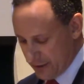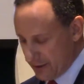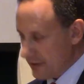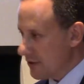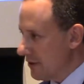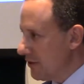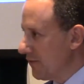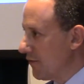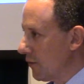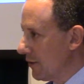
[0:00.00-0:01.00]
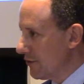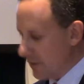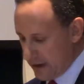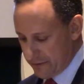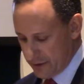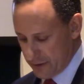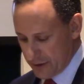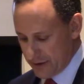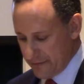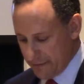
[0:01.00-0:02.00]
So these 4 drivers
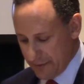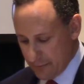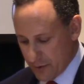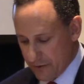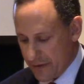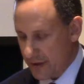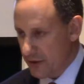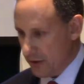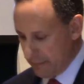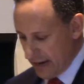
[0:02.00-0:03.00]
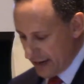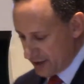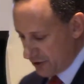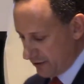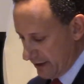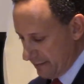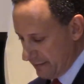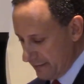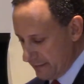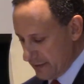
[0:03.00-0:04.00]
of motivation, mastery,
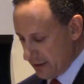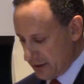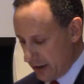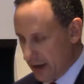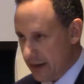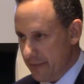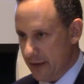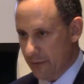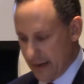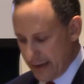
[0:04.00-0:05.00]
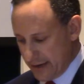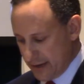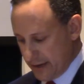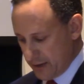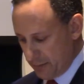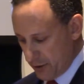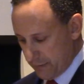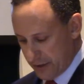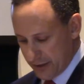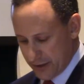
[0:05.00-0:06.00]
autonomy, relatedness,
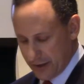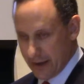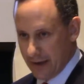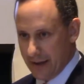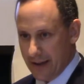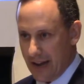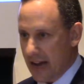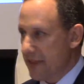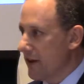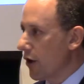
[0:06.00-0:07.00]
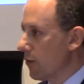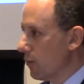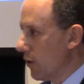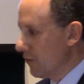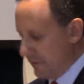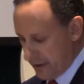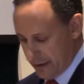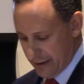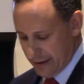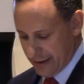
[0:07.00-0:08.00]
purpose, I think are
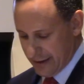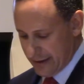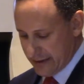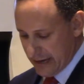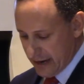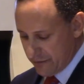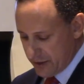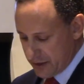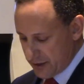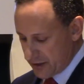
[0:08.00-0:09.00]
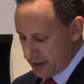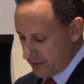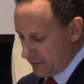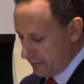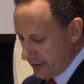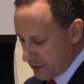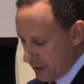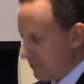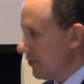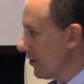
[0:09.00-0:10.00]
woven into every successful Measure
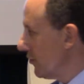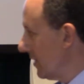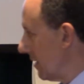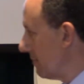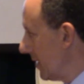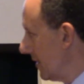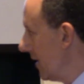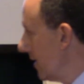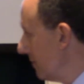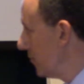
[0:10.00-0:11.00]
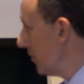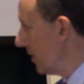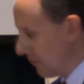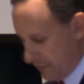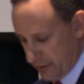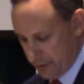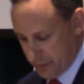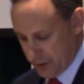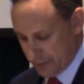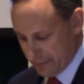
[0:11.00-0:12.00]
Up, Pressure Down by the AMGA groups.